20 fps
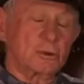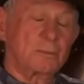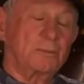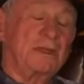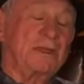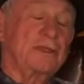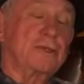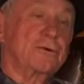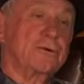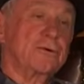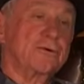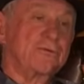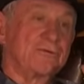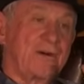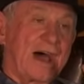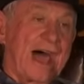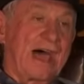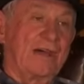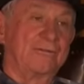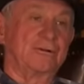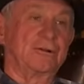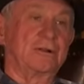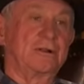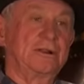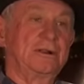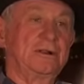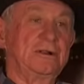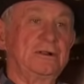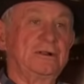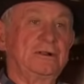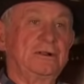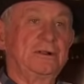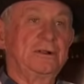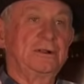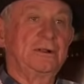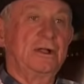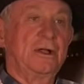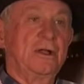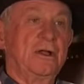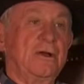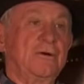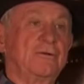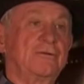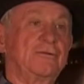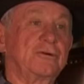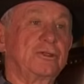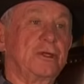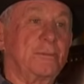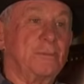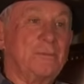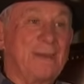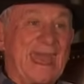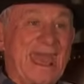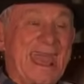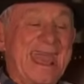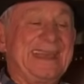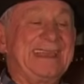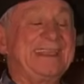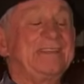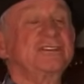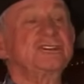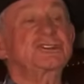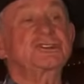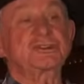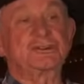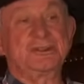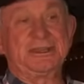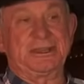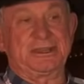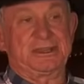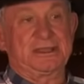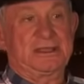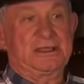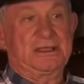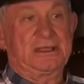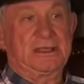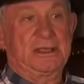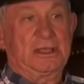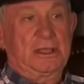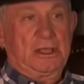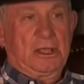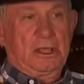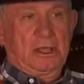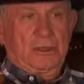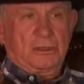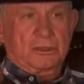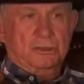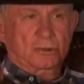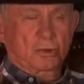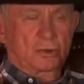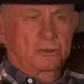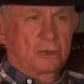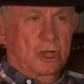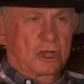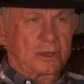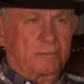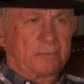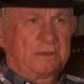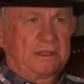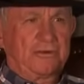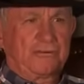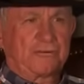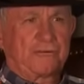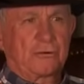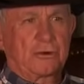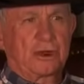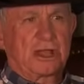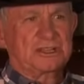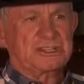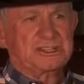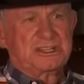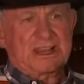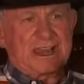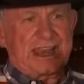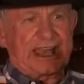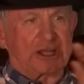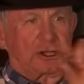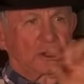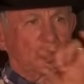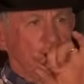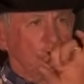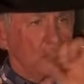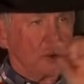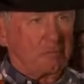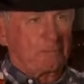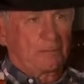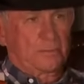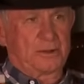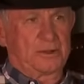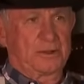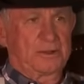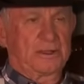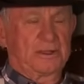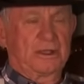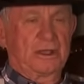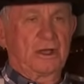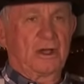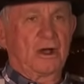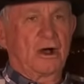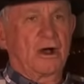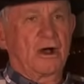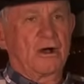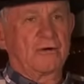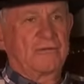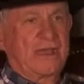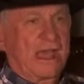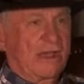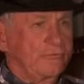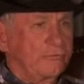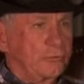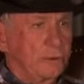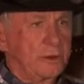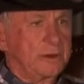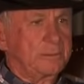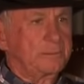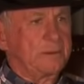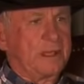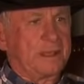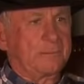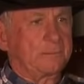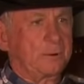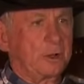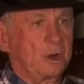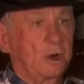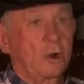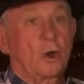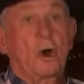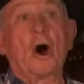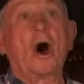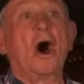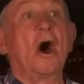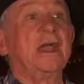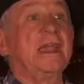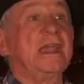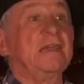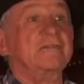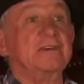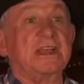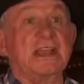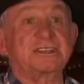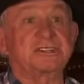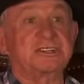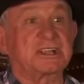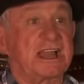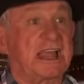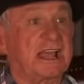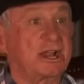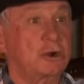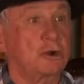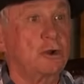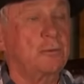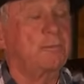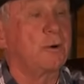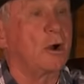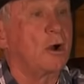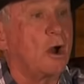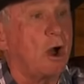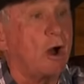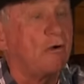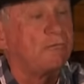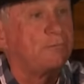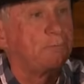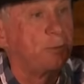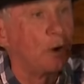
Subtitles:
will be the revival for the man in the street. This will not be for a select group of affluent people or even a select group of